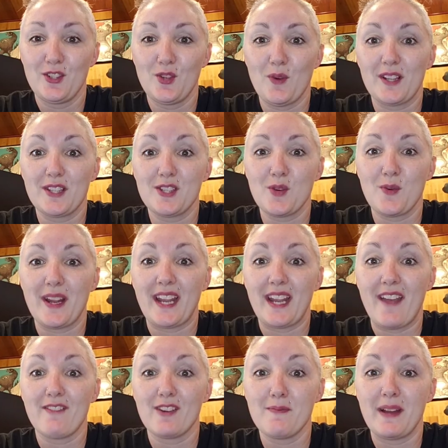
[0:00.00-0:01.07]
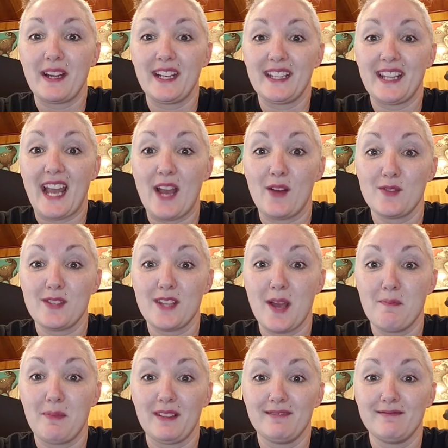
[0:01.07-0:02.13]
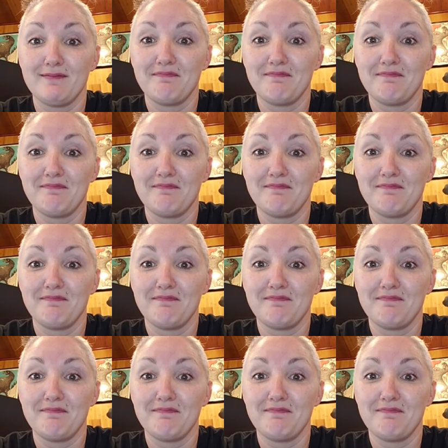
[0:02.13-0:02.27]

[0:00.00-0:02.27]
who wants to wake everybody in the house up.